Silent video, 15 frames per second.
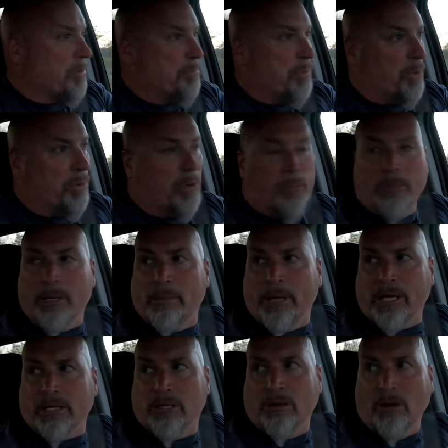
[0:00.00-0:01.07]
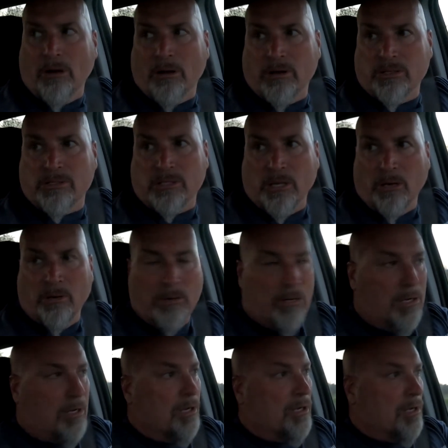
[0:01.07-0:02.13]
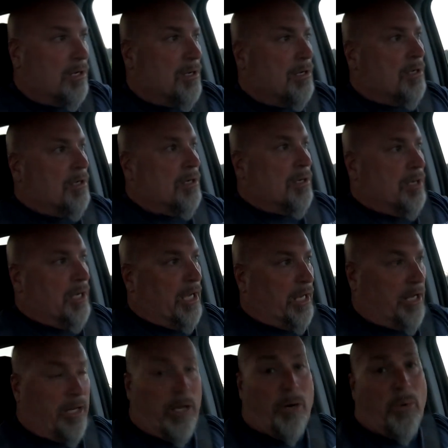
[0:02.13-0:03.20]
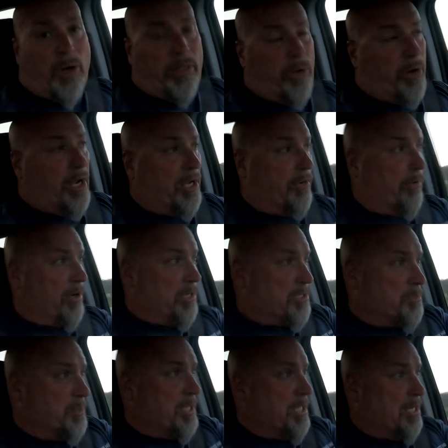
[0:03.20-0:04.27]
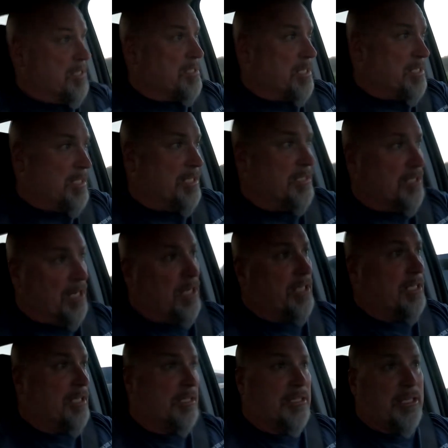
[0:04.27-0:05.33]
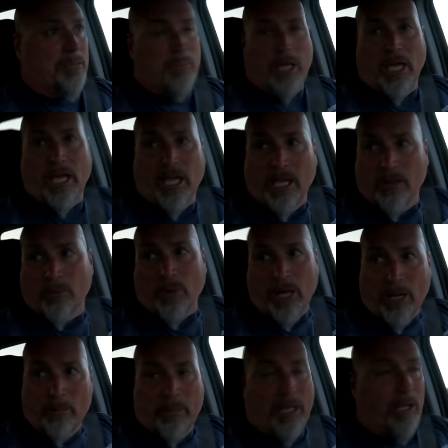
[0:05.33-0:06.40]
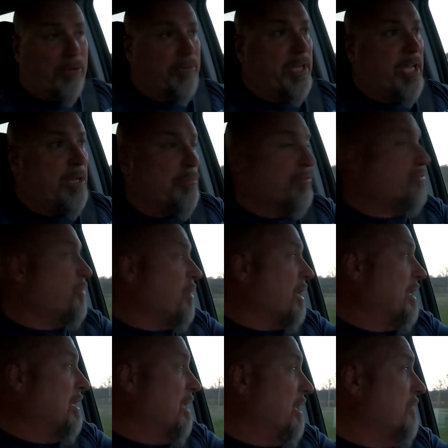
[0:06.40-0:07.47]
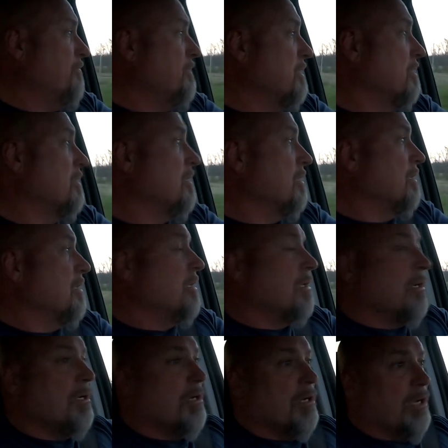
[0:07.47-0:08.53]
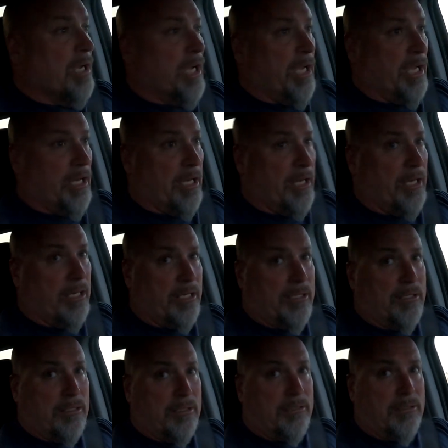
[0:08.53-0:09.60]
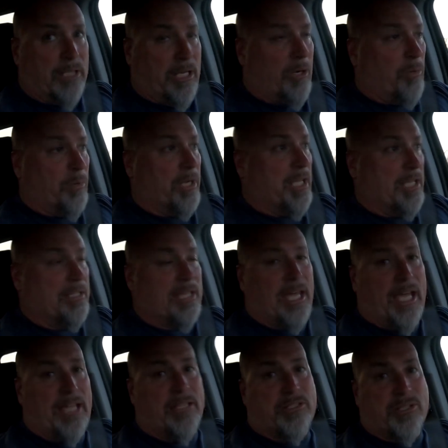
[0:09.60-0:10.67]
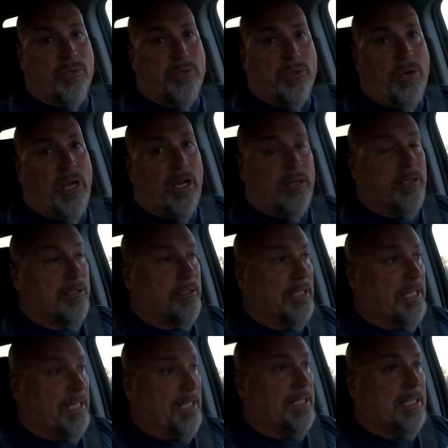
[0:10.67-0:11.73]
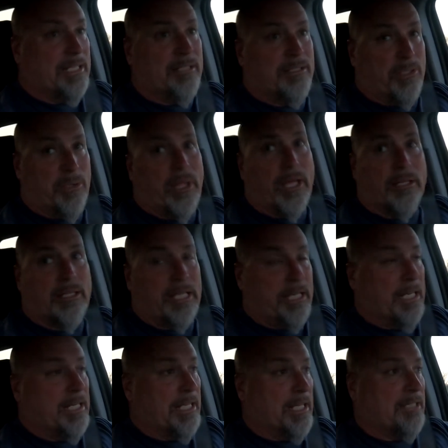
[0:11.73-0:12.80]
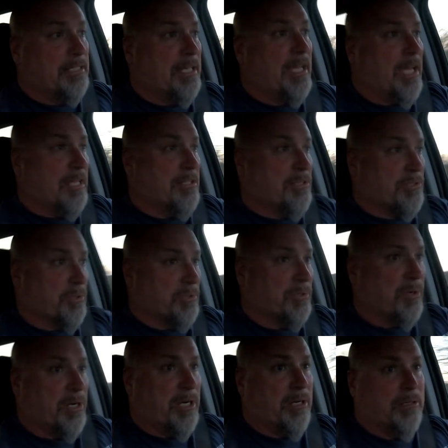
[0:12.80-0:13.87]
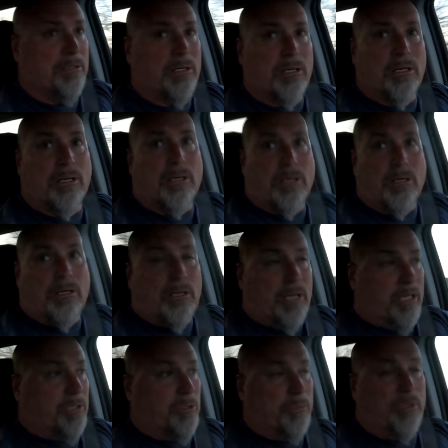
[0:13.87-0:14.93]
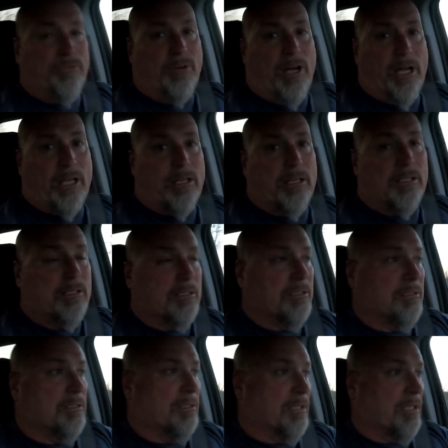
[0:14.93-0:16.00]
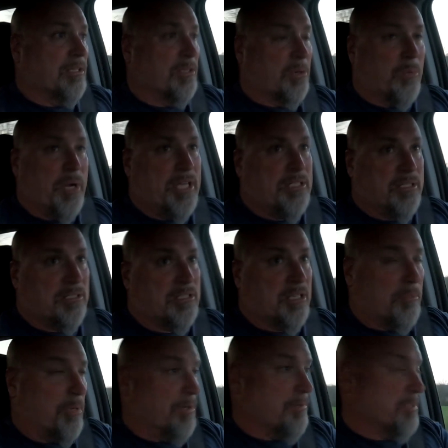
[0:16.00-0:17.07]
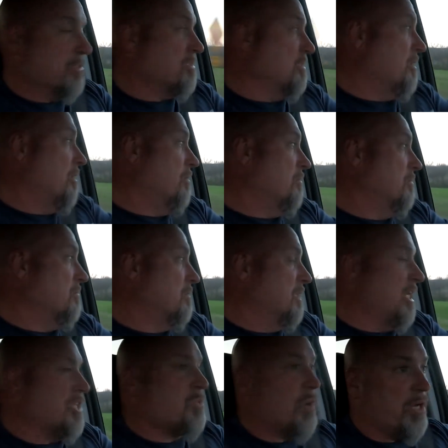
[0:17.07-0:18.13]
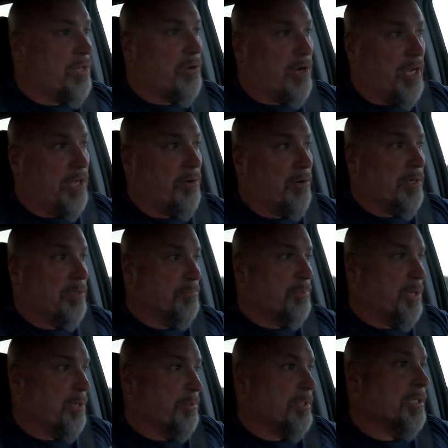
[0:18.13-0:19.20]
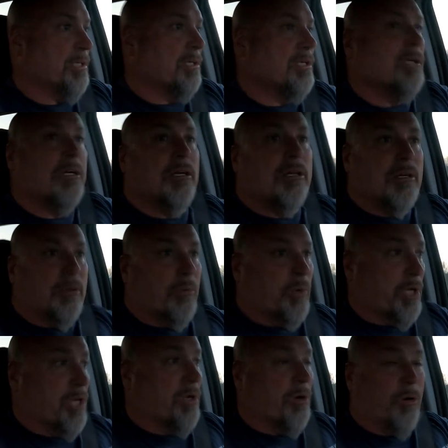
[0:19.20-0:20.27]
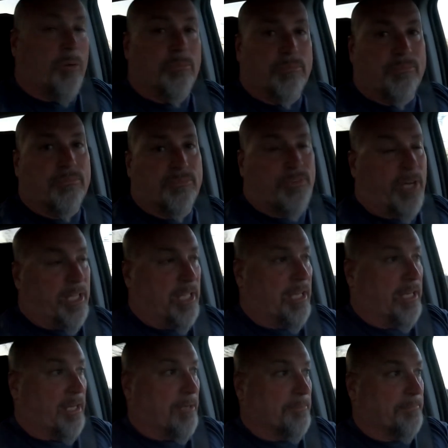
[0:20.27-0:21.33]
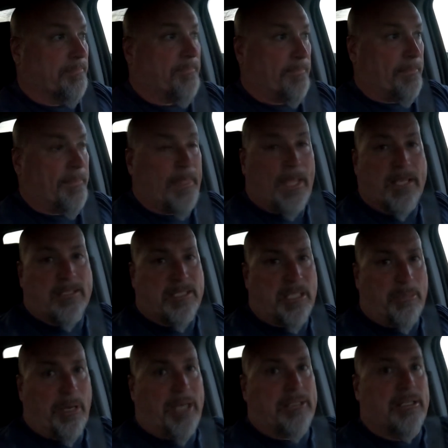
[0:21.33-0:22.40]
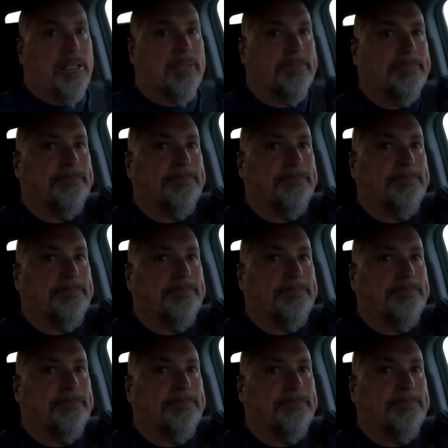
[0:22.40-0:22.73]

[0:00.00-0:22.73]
bull in my backyard, so... And I know why they're angry is because I did not get them a round bale of hay before I left. And they don't want to eat the hay that's on the ground. They need to do that. They need to eat the hay that's on the ground and they'll be fine. Uh, they're wasting some of it. So that's why they're angry, probably. We'll get home, find that out. See you back there.